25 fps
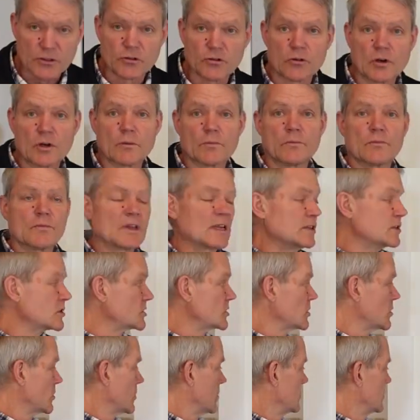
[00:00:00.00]
the trim that's
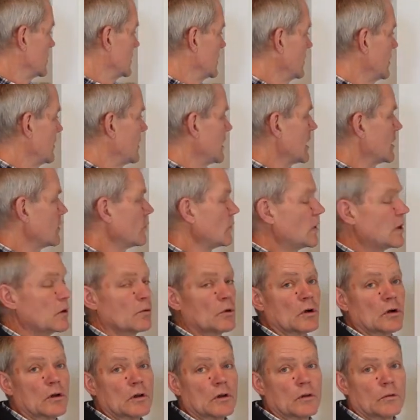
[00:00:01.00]
chosen, then we
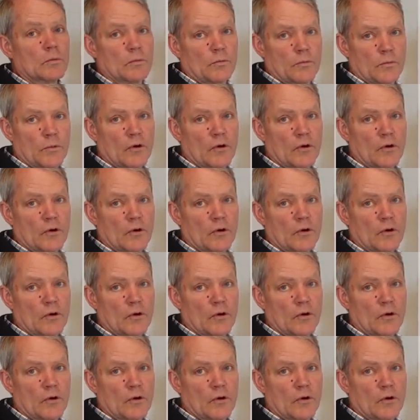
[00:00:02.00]
will